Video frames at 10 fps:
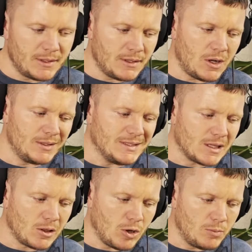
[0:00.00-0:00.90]
and all these
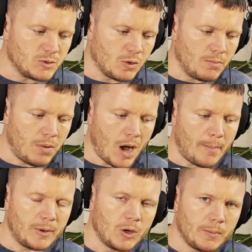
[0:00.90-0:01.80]
clubs were
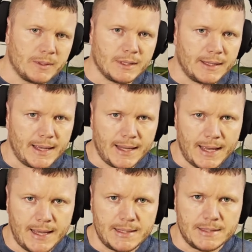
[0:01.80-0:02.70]
popping up in the late
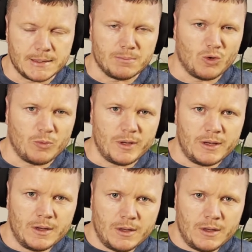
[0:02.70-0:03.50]
80s, and Moby